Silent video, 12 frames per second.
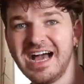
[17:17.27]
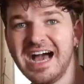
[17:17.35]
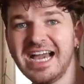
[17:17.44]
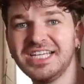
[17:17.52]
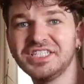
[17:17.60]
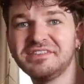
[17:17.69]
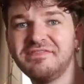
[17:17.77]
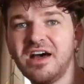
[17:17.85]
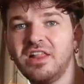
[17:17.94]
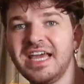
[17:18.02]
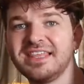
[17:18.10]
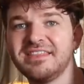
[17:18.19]
I just
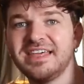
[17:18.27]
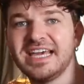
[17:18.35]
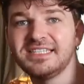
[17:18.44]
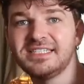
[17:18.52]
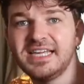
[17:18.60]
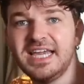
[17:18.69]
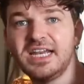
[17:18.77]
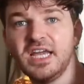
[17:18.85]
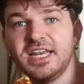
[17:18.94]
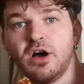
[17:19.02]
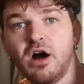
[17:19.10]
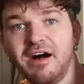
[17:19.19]
felt like this in
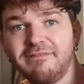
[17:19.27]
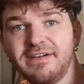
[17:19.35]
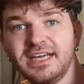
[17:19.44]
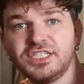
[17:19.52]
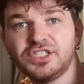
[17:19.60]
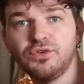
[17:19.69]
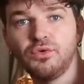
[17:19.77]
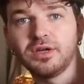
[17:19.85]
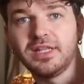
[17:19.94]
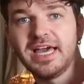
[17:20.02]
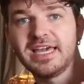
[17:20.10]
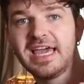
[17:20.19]
an office
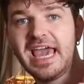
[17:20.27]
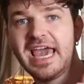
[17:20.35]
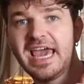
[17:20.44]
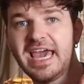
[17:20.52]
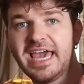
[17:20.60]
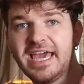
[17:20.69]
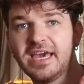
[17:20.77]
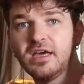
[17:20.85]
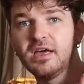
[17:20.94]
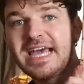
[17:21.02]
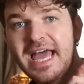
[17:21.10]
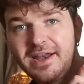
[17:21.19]
or like
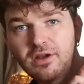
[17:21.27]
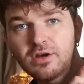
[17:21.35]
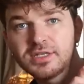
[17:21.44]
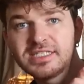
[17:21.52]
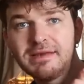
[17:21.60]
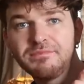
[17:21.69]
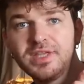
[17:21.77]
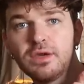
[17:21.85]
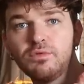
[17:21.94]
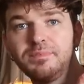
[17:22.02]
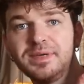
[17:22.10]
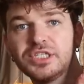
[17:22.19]
a den or
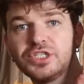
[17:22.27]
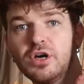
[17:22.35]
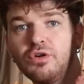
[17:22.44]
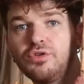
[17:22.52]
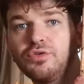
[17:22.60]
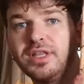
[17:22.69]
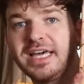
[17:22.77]
something would be so cool.